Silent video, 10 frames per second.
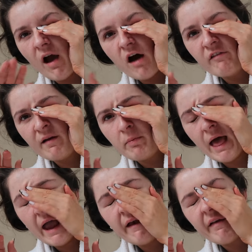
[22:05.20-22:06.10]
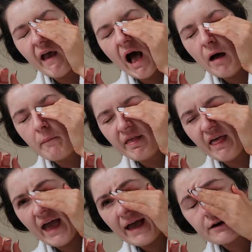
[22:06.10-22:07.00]
coffee place. I'll be
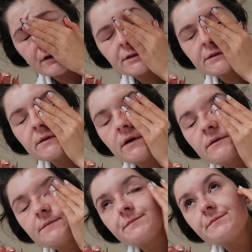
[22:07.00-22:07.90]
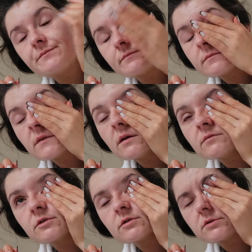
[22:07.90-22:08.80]
there because I'm
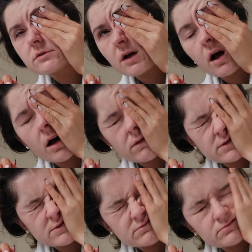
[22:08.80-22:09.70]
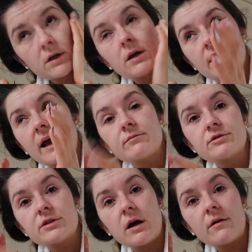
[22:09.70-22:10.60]
just starving. Like, I'm
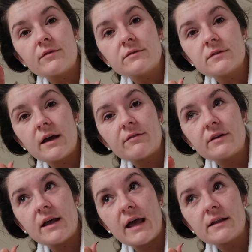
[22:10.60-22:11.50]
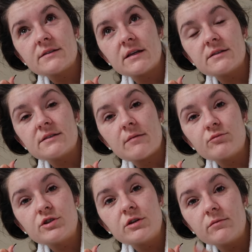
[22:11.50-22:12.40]
starving. I haven't ate since them
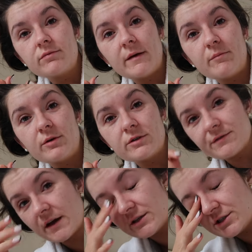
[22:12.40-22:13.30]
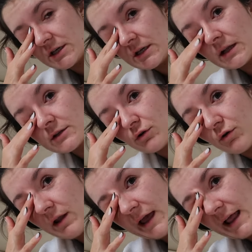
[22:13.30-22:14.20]
two flipping bowls of arancini. That's
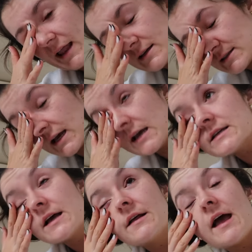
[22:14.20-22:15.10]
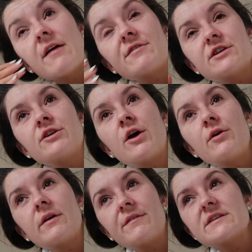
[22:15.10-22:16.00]
all I ate last night. If I'd
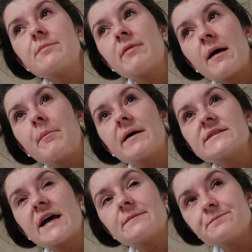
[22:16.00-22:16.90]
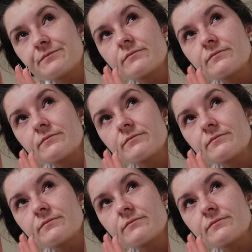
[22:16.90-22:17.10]
have prepped better,